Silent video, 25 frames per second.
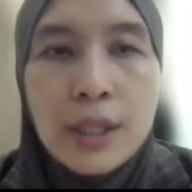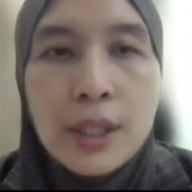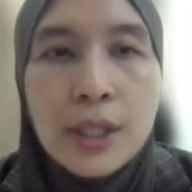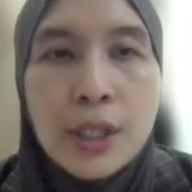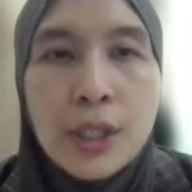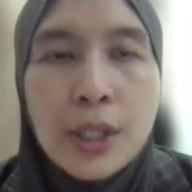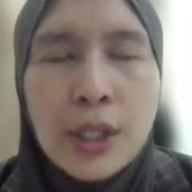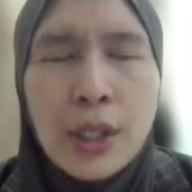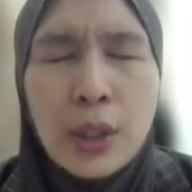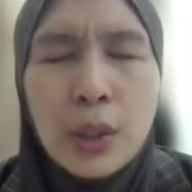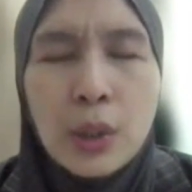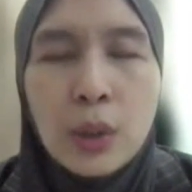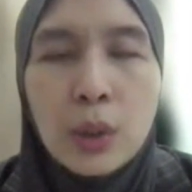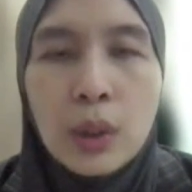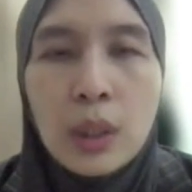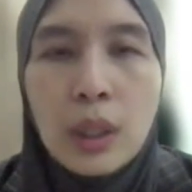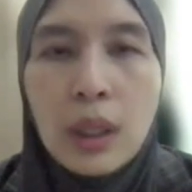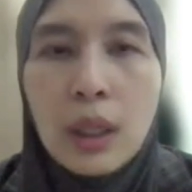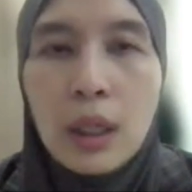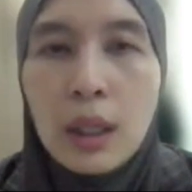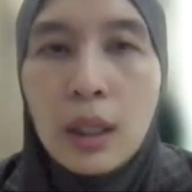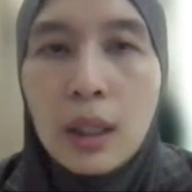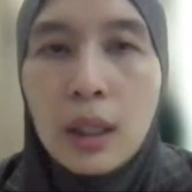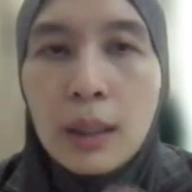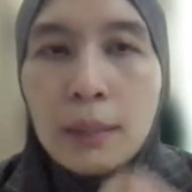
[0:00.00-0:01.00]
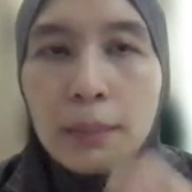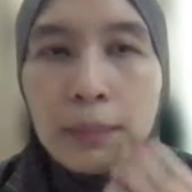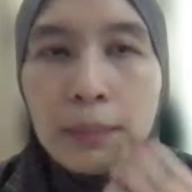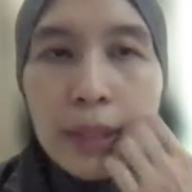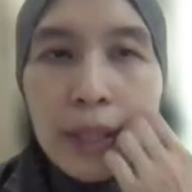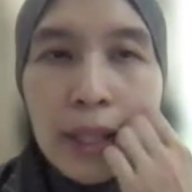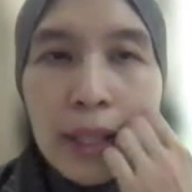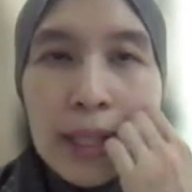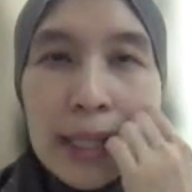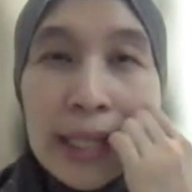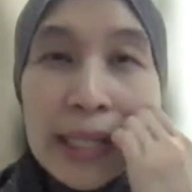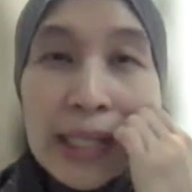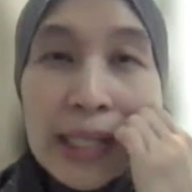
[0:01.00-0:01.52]
So
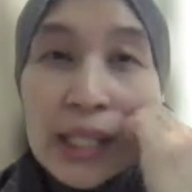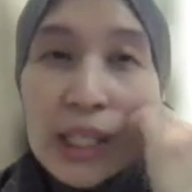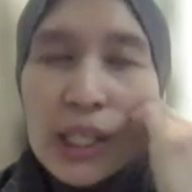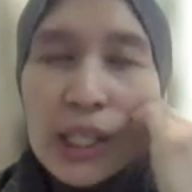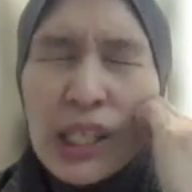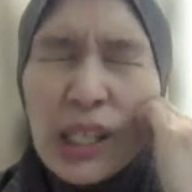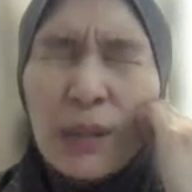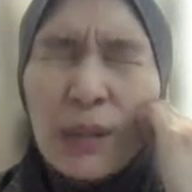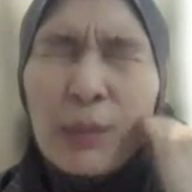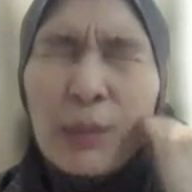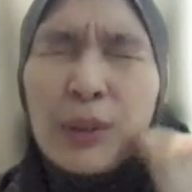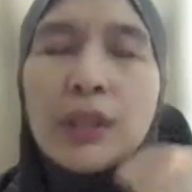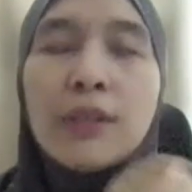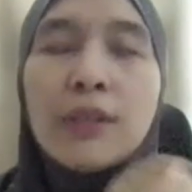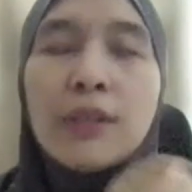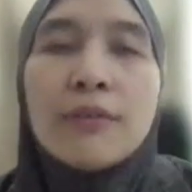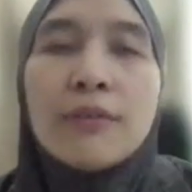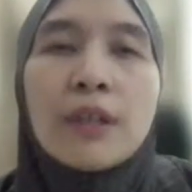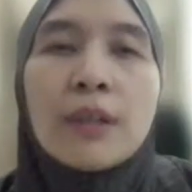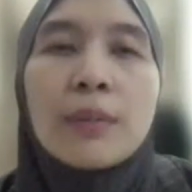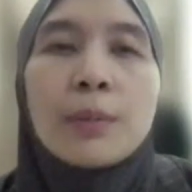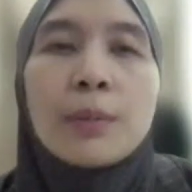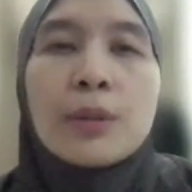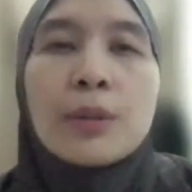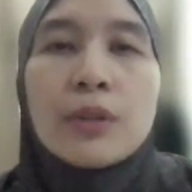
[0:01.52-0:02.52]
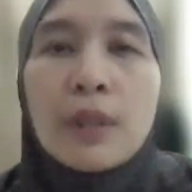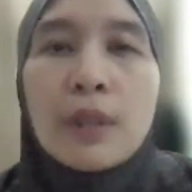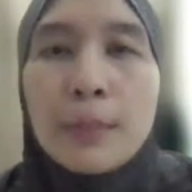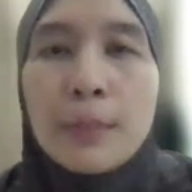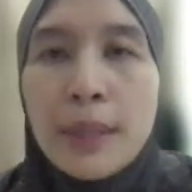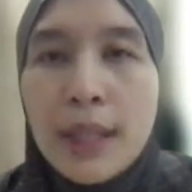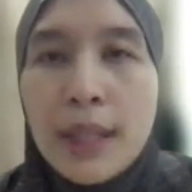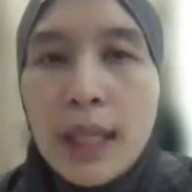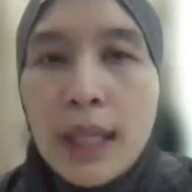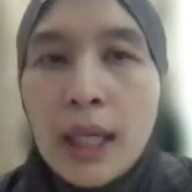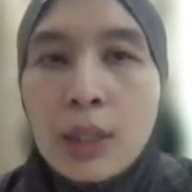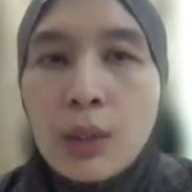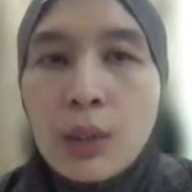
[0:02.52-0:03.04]
as a summary for
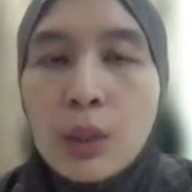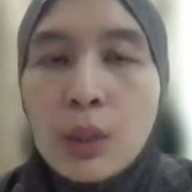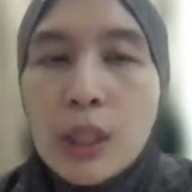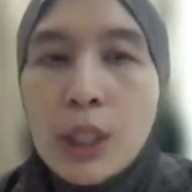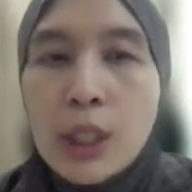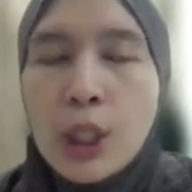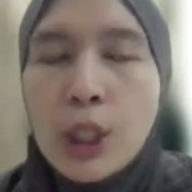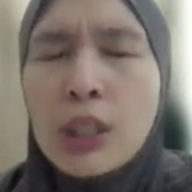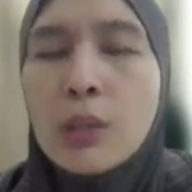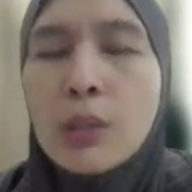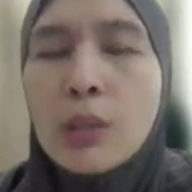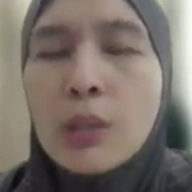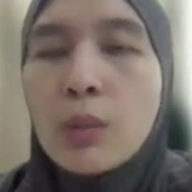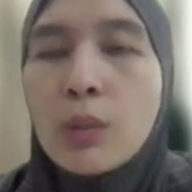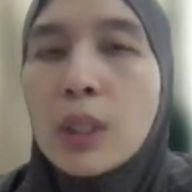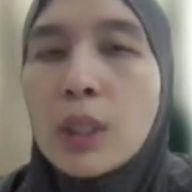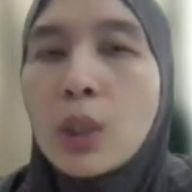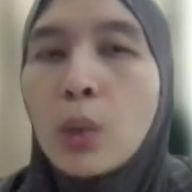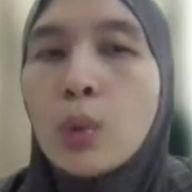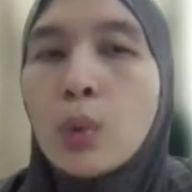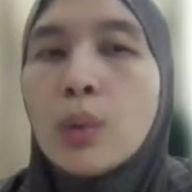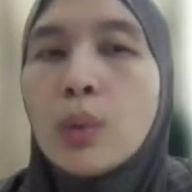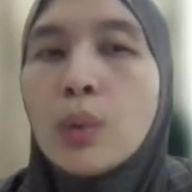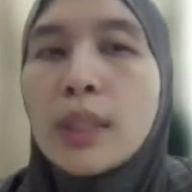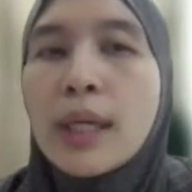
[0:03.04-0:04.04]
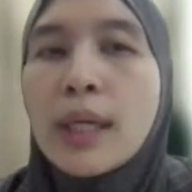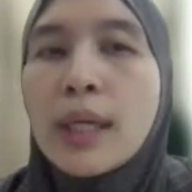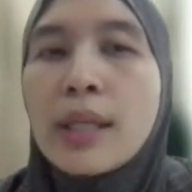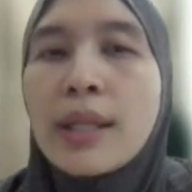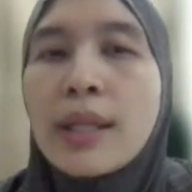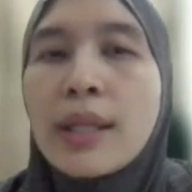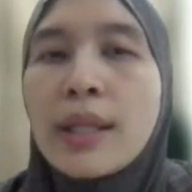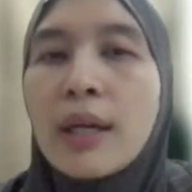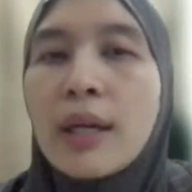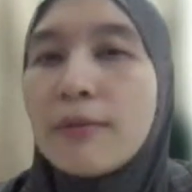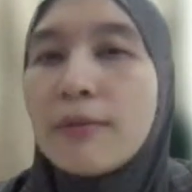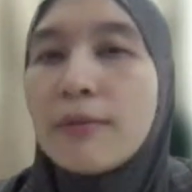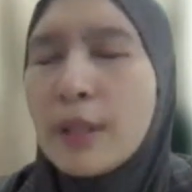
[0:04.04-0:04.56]
pre-Ramadan education, we know that
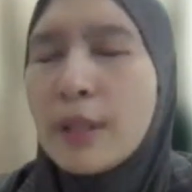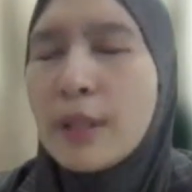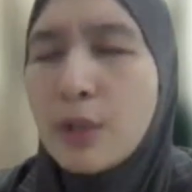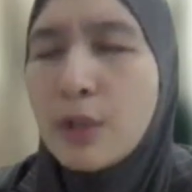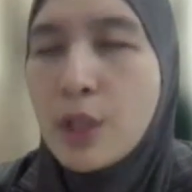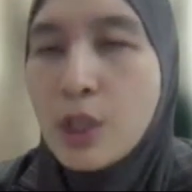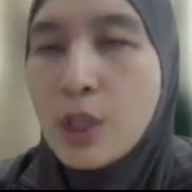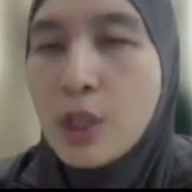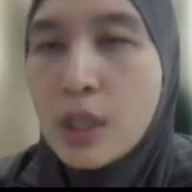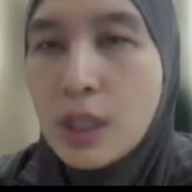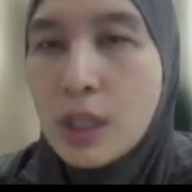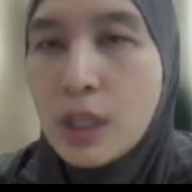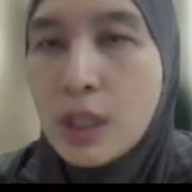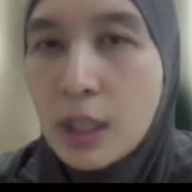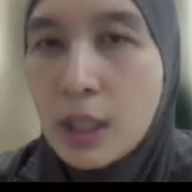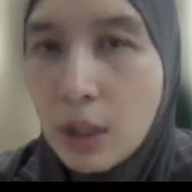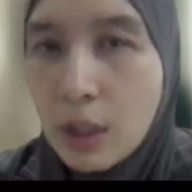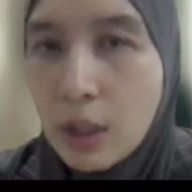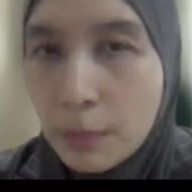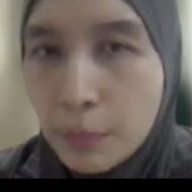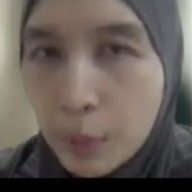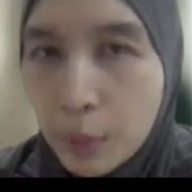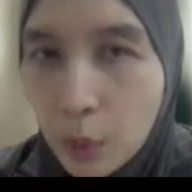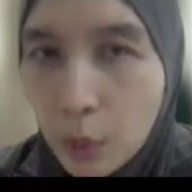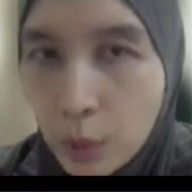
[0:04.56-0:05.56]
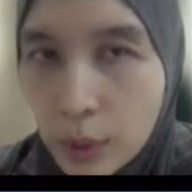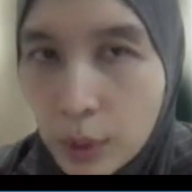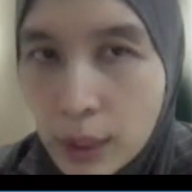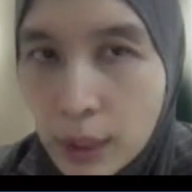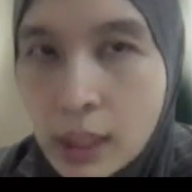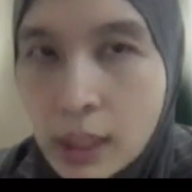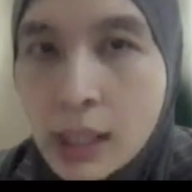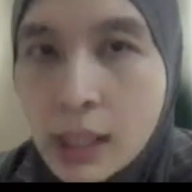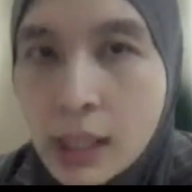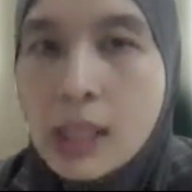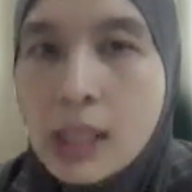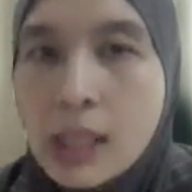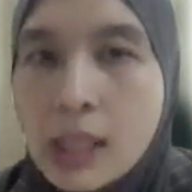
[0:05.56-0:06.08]
there are various key
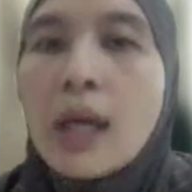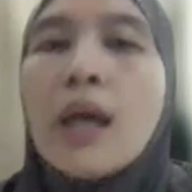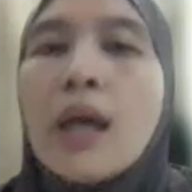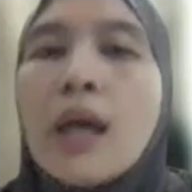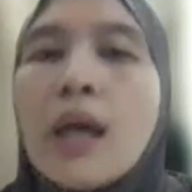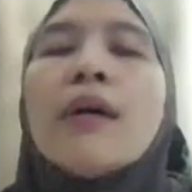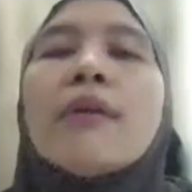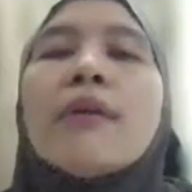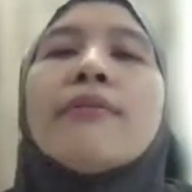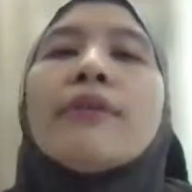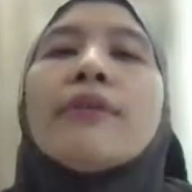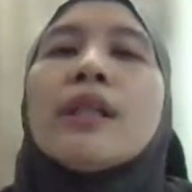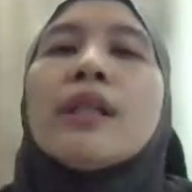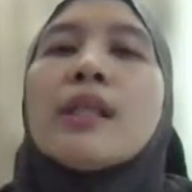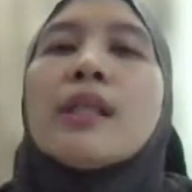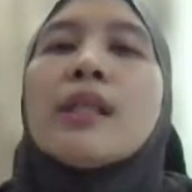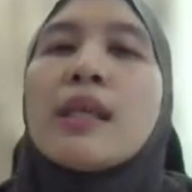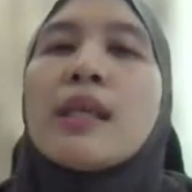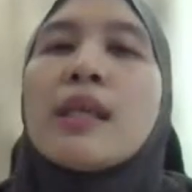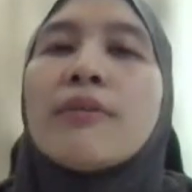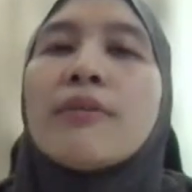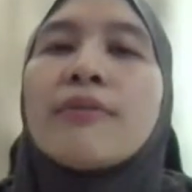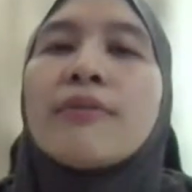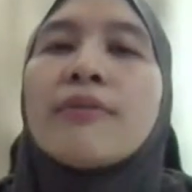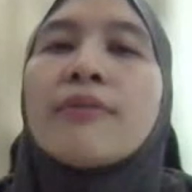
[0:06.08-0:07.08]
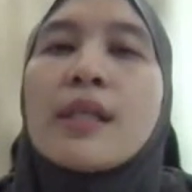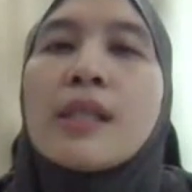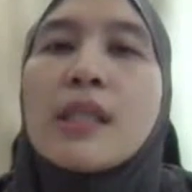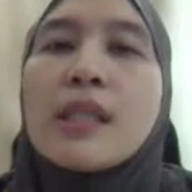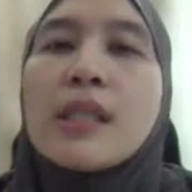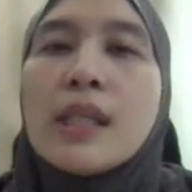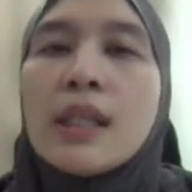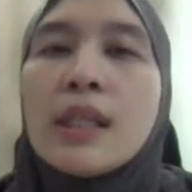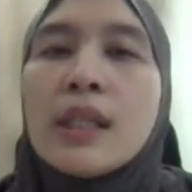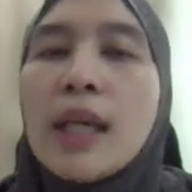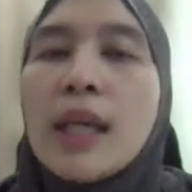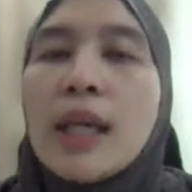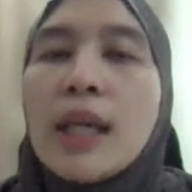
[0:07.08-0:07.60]
components for the safe
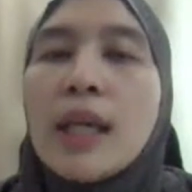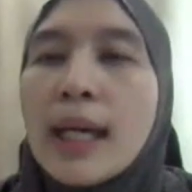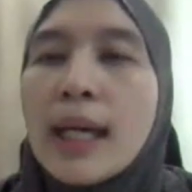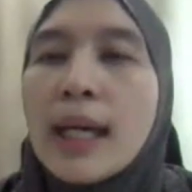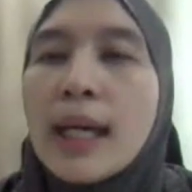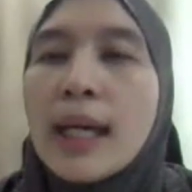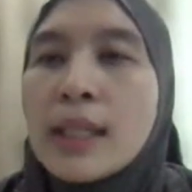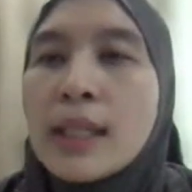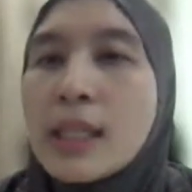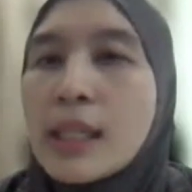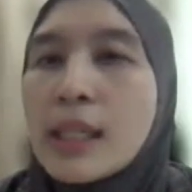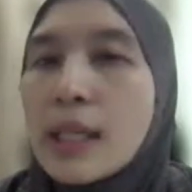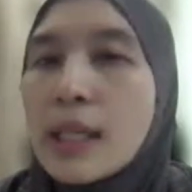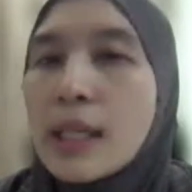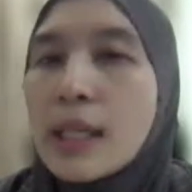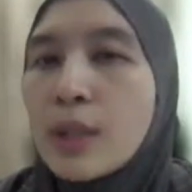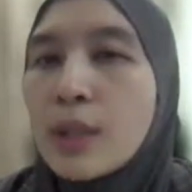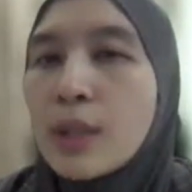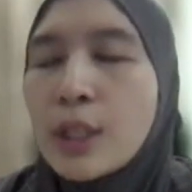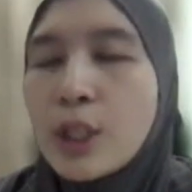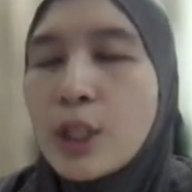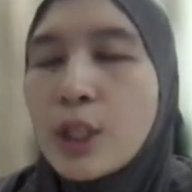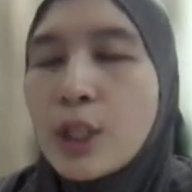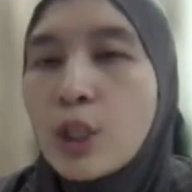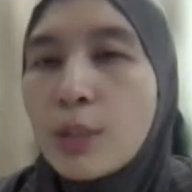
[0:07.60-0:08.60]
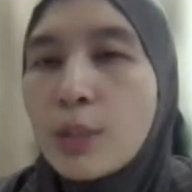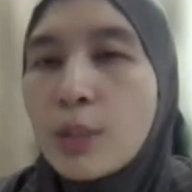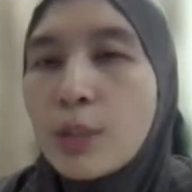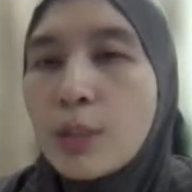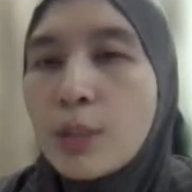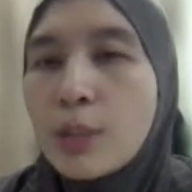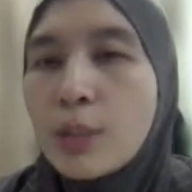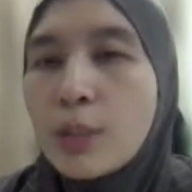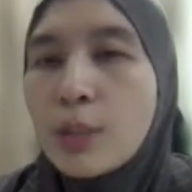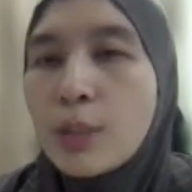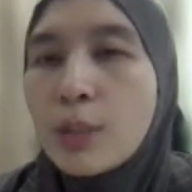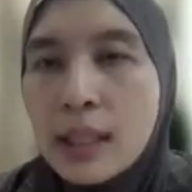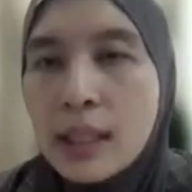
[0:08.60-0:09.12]
fasting. At least the education should be
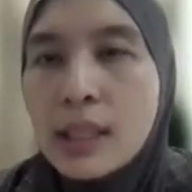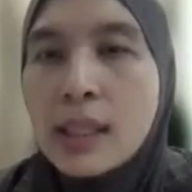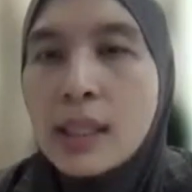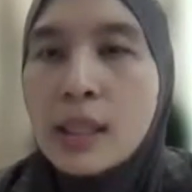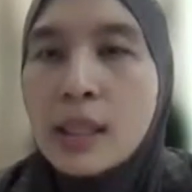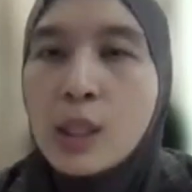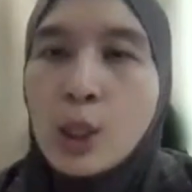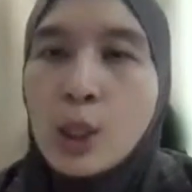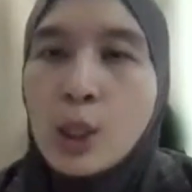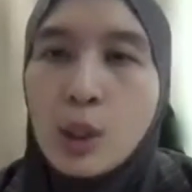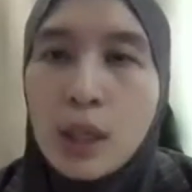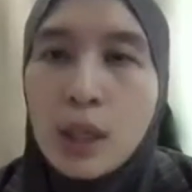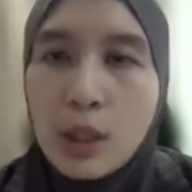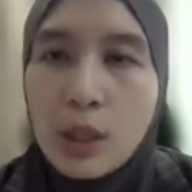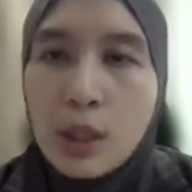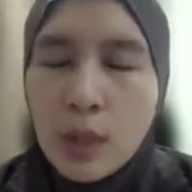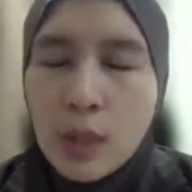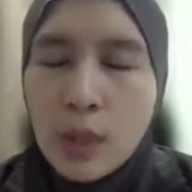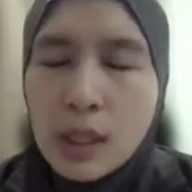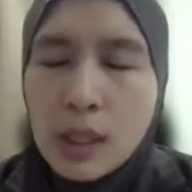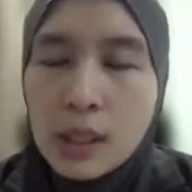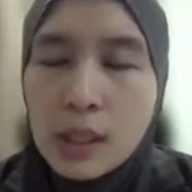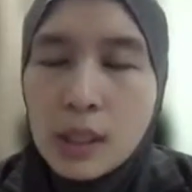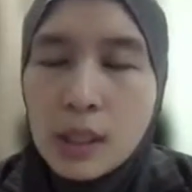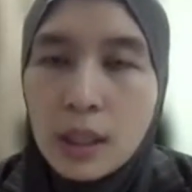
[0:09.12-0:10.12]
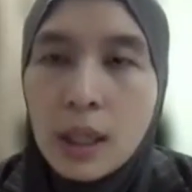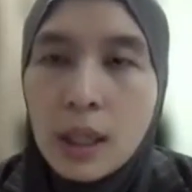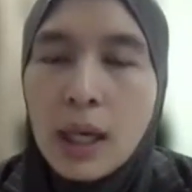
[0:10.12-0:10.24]
done 6 to 8 weeks